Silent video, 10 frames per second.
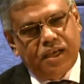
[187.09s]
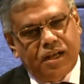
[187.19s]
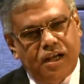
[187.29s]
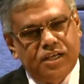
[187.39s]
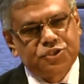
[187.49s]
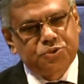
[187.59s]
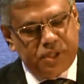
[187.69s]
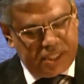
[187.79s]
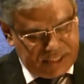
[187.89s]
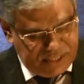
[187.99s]
And last
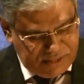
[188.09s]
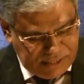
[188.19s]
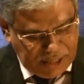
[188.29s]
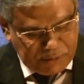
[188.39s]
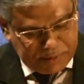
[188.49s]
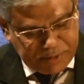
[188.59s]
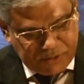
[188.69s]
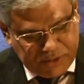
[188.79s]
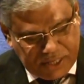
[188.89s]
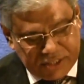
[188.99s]
2 years in Allahabad
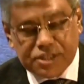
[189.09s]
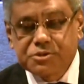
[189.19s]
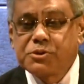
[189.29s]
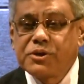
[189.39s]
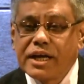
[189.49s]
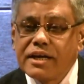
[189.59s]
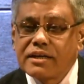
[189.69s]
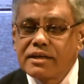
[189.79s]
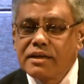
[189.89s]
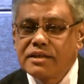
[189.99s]
Bank when I was executive
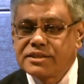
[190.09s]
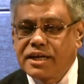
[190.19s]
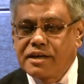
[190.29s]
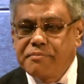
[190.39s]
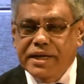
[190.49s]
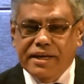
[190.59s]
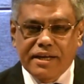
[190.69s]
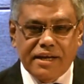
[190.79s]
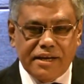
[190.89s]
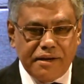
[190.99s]
director, I started my
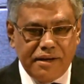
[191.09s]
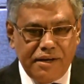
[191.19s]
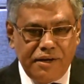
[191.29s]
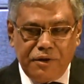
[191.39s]
career in